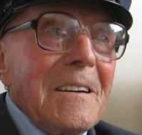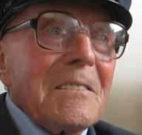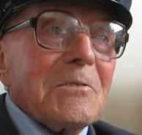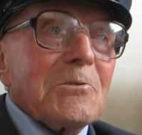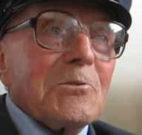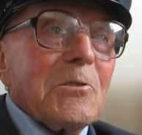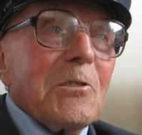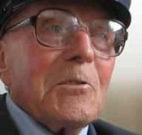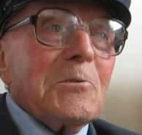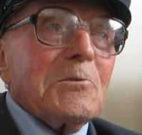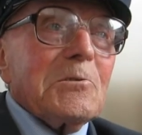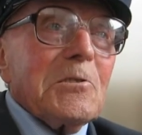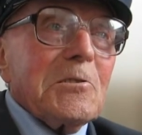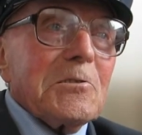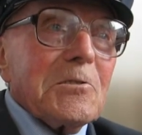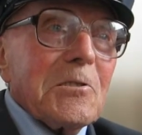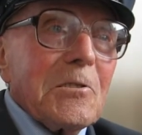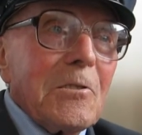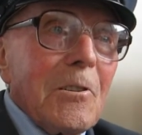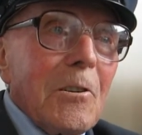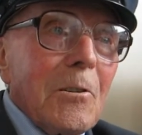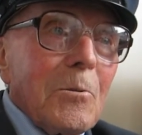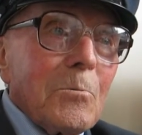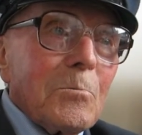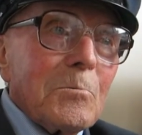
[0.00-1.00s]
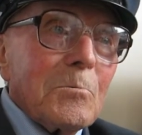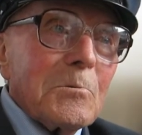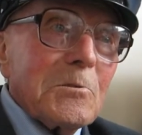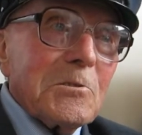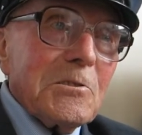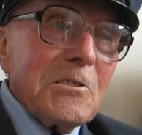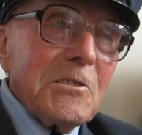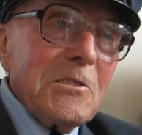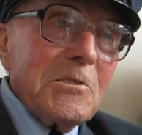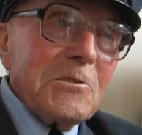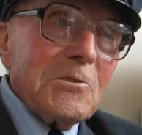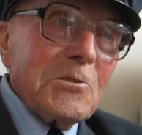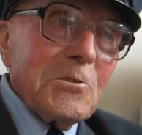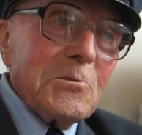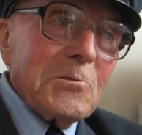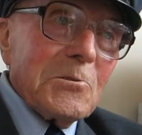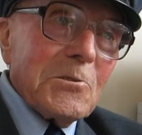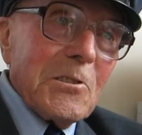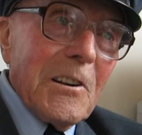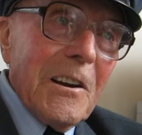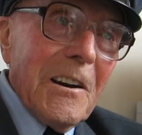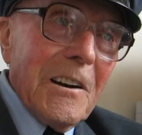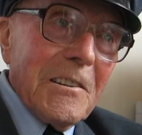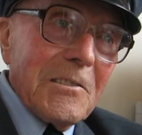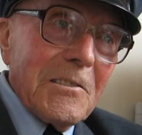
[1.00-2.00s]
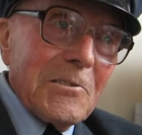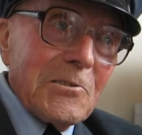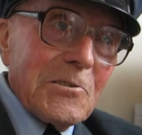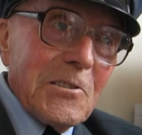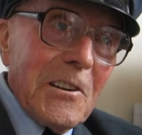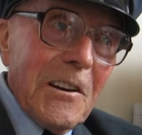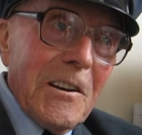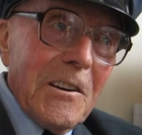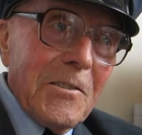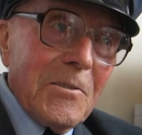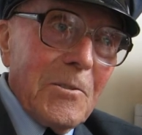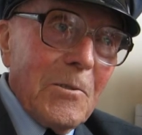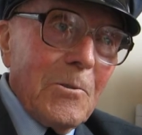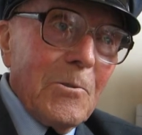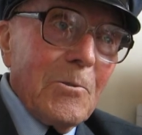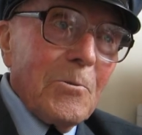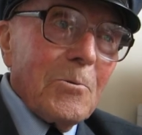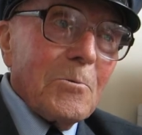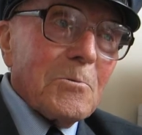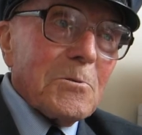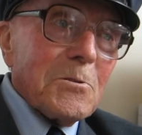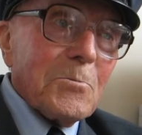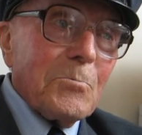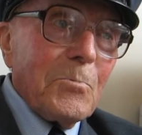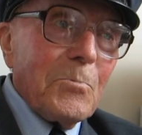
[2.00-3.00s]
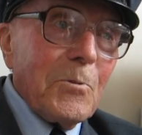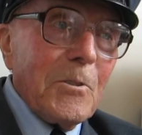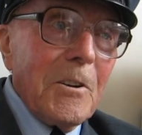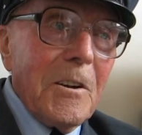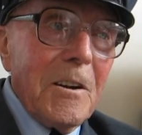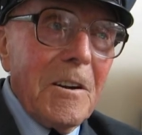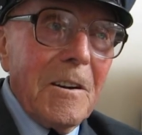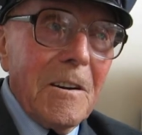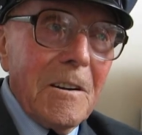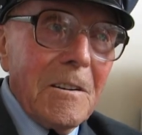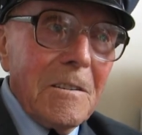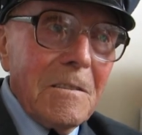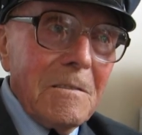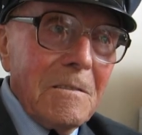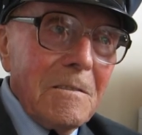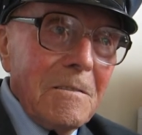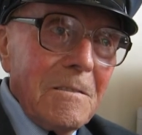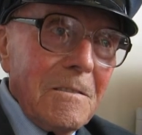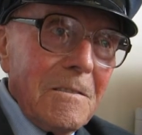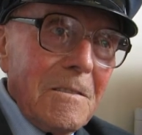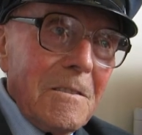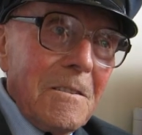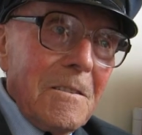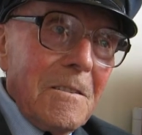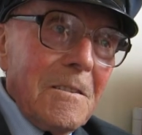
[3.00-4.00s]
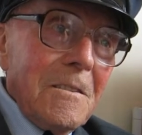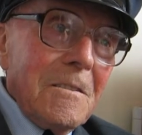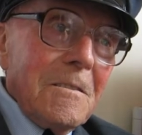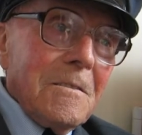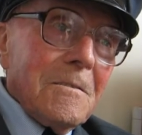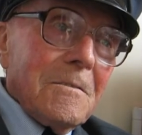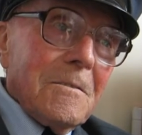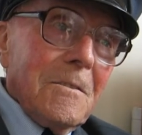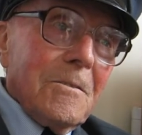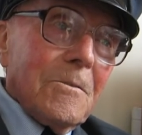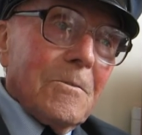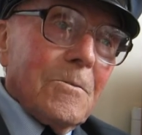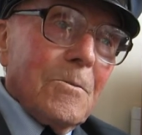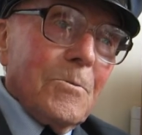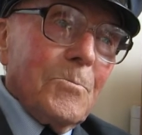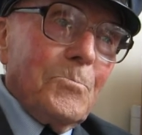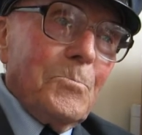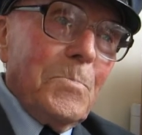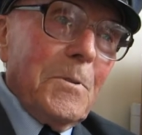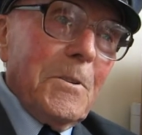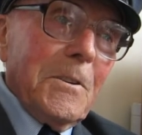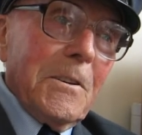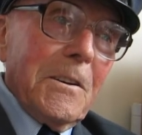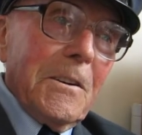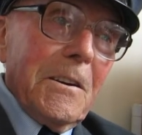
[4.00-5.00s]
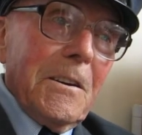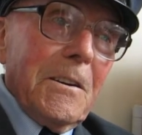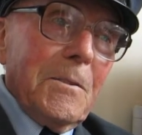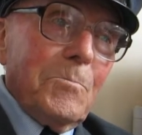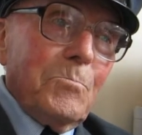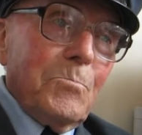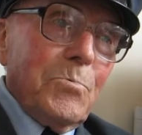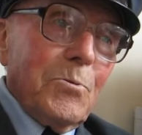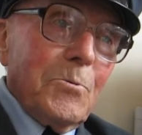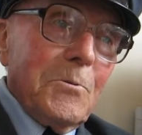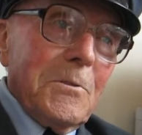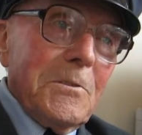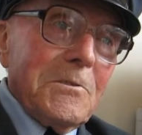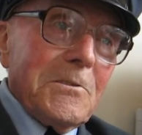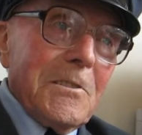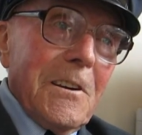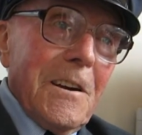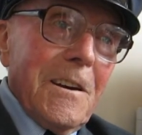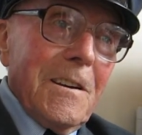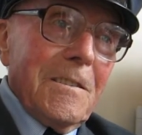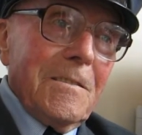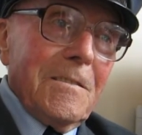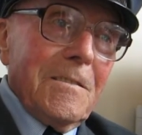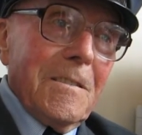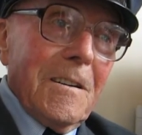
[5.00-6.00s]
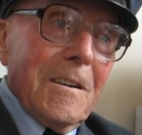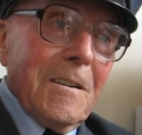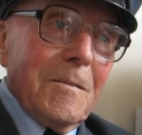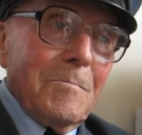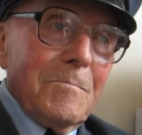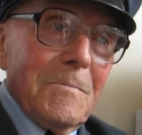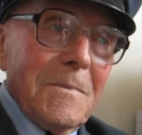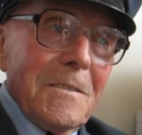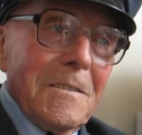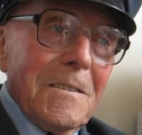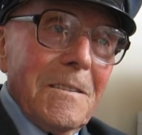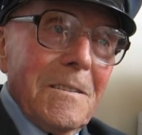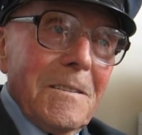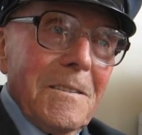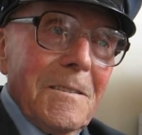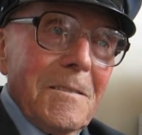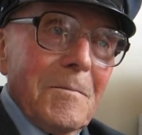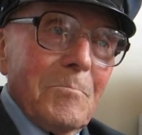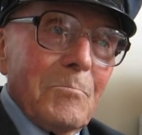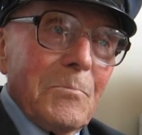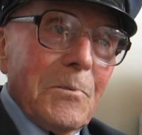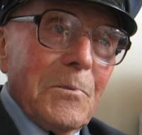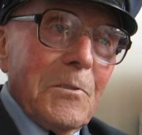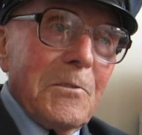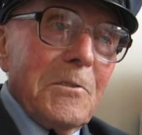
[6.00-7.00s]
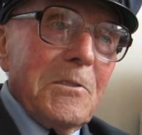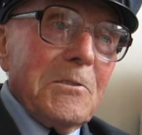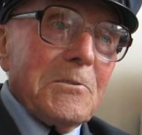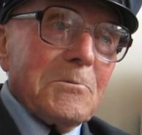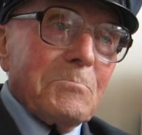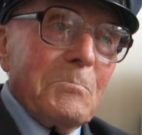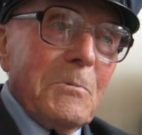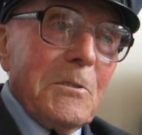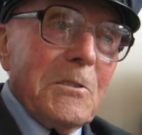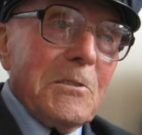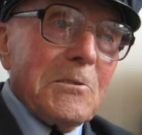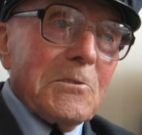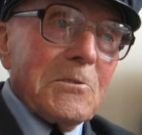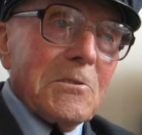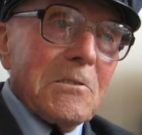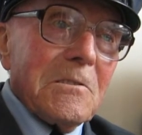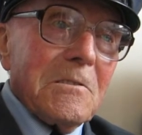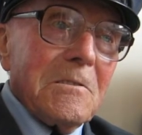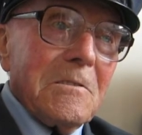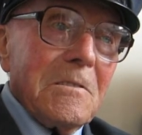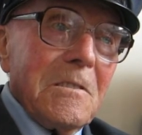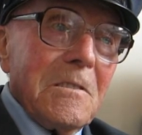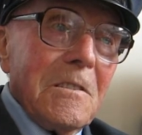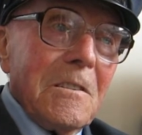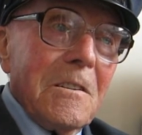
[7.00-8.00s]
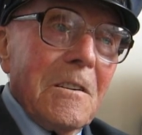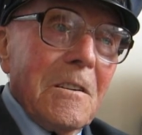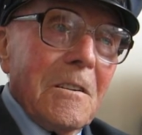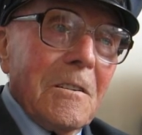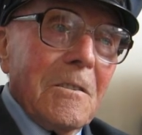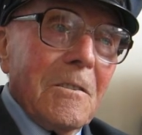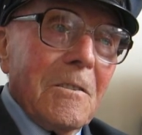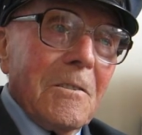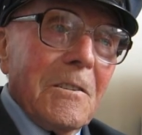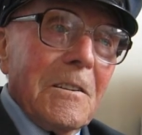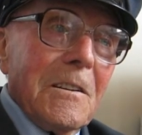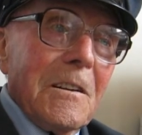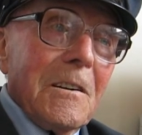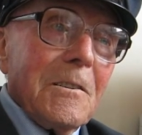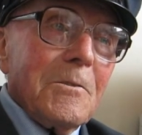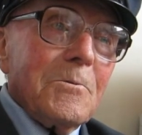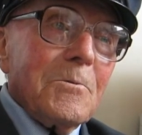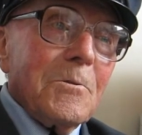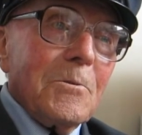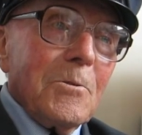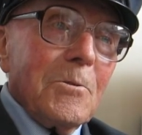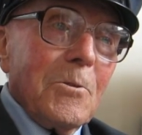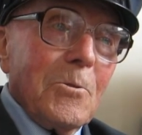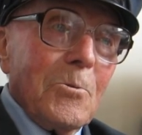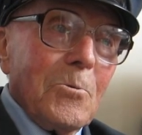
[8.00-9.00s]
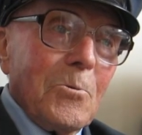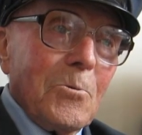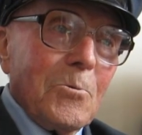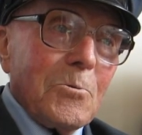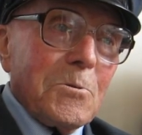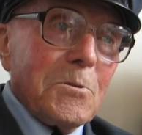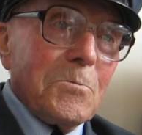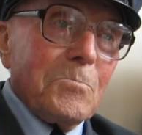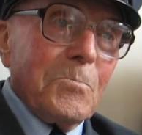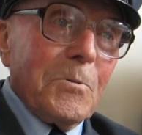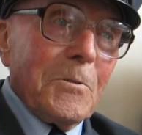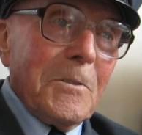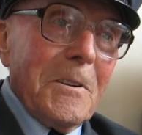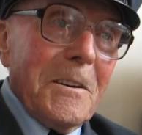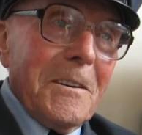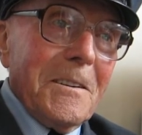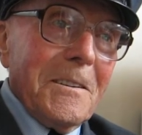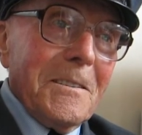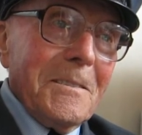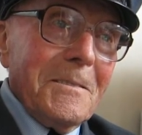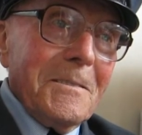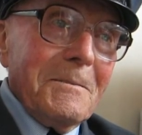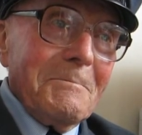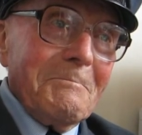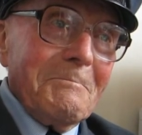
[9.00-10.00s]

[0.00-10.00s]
So she said, I will teach you how to say the Lord's Prayer. So called Big Ed put his hand up. Please, miss, I know the Lord's Prayer.